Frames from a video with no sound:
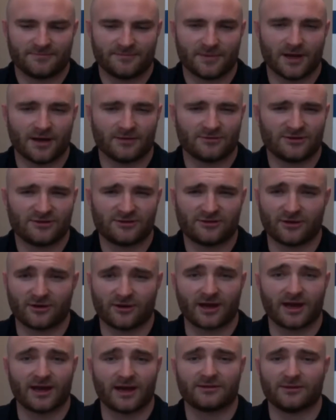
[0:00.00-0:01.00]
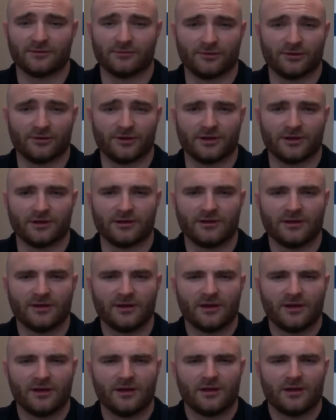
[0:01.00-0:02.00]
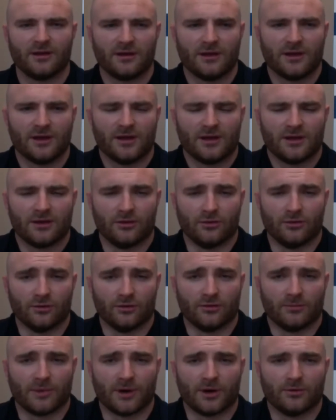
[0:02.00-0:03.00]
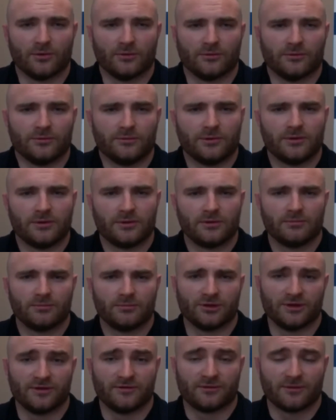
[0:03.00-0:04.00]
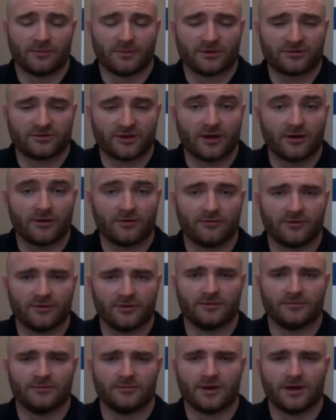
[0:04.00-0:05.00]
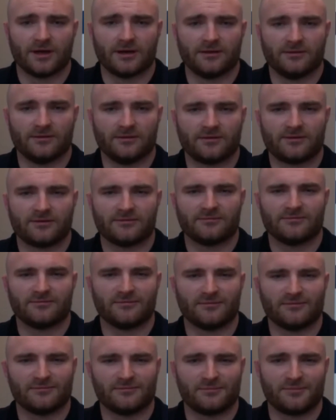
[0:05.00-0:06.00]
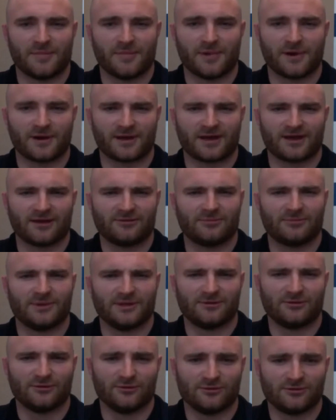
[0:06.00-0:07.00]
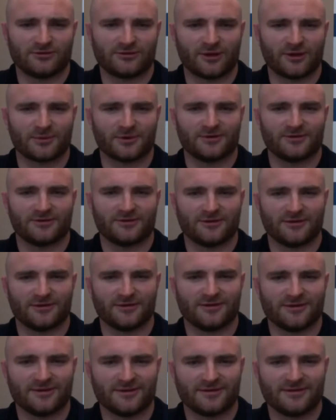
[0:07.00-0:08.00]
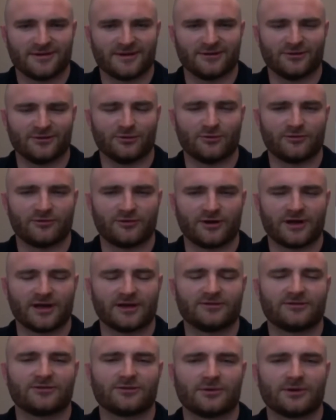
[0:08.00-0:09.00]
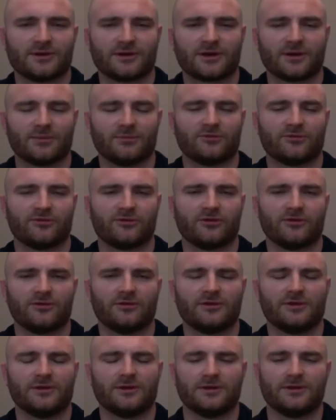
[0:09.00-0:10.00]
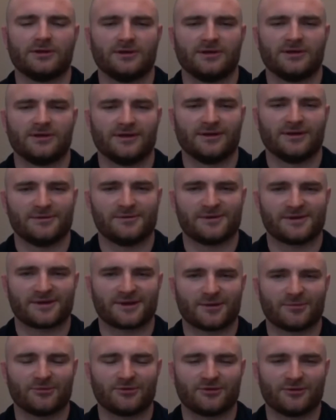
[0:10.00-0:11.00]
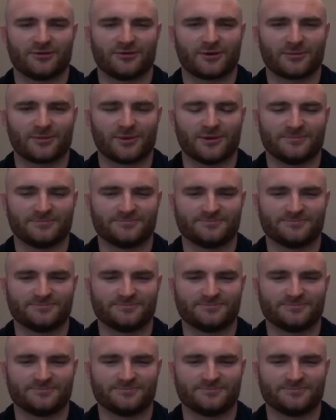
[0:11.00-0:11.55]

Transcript: I've just stuck at it, really, and knowing in my own, believed in myself, and I guess being too stubborn to take no for an answer when it comes to rugby.